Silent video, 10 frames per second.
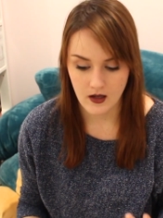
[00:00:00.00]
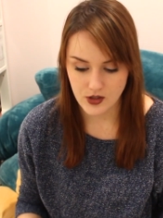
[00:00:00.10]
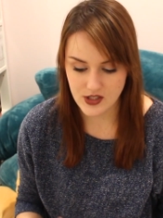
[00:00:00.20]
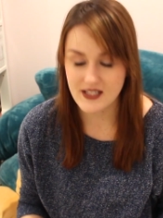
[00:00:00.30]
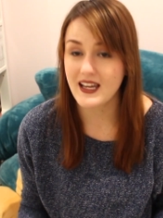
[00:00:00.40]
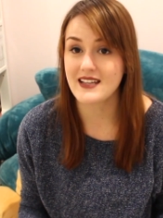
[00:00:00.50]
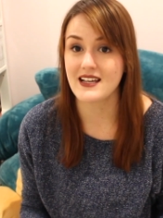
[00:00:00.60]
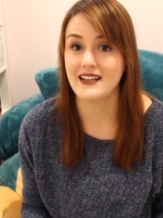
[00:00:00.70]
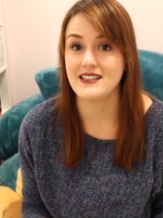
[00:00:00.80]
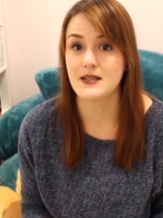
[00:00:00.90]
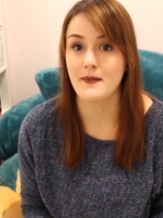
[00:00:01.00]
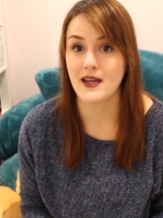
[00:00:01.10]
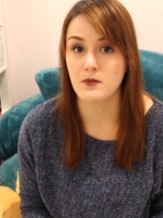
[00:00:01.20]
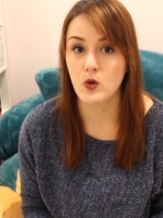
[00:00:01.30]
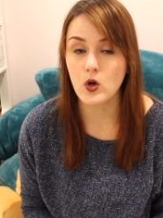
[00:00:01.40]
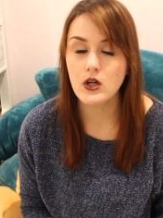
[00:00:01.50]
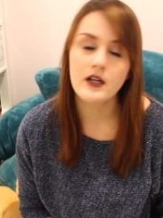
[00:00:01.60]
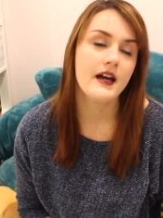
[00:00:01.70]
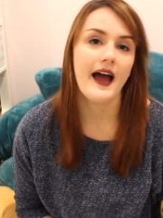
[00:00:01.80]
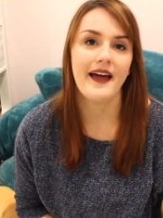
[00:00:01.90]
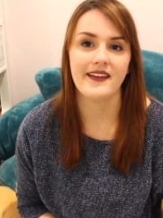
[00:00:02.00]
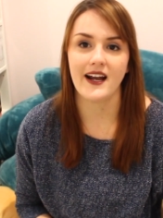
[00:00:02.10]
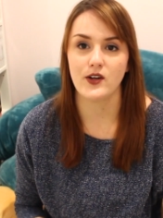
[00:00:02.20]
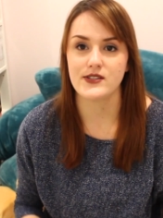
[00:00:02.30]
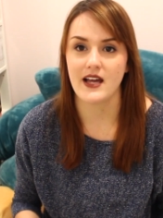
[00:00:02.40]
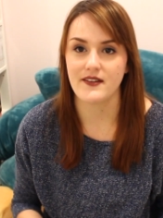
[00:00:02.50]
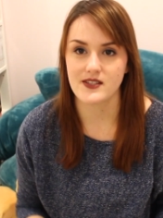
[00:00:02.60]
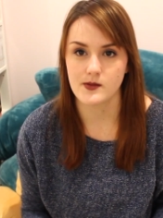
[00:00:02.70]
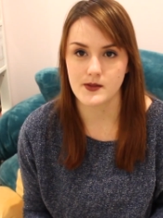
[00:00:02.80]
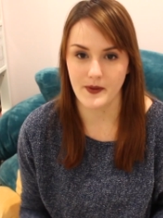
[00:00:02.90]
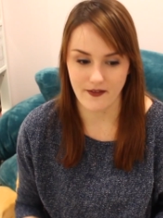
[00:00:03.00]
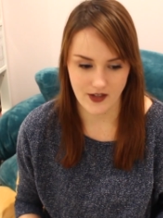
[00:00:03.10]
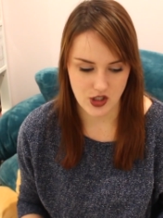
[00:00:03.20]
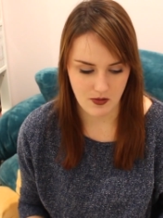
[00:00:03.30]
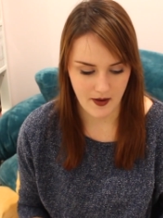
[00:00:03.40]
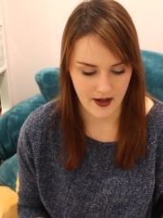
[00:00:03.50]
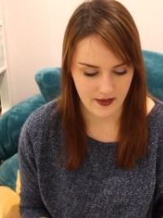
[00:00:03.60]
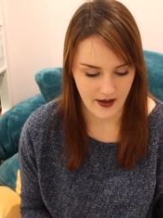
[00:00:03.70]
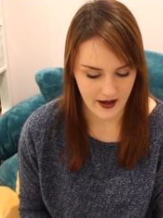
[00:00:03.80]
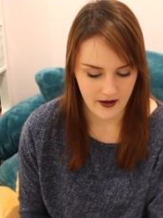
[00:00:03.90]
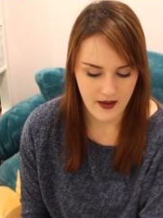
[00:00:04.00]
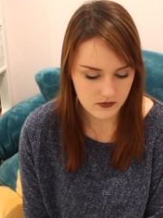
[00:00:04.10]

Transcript: just in case I need to make more, and then I also have some spare Vegemite in that.